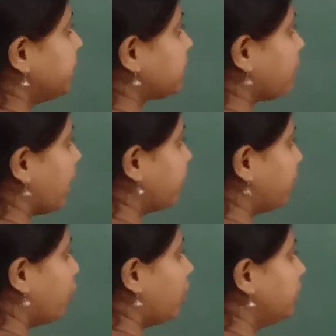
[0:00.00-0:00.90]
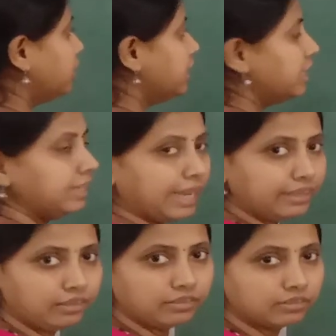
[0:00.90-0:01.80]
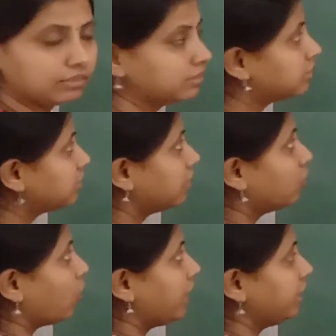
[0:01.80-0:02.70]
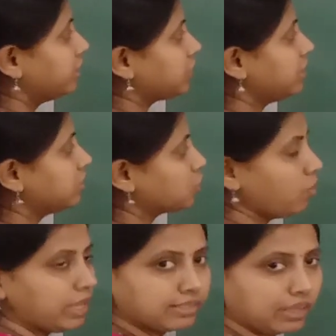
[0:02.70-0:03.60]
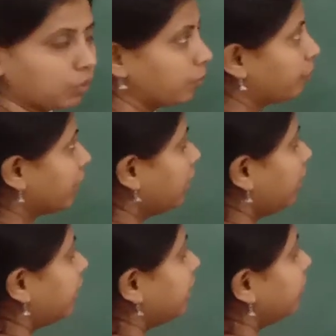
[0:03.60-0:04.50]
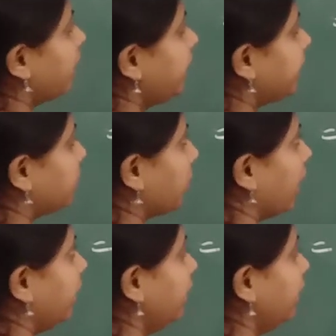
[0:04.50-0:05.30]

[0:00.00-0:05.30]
is 5 upon 10. 1 digit, so 1 0. Divided by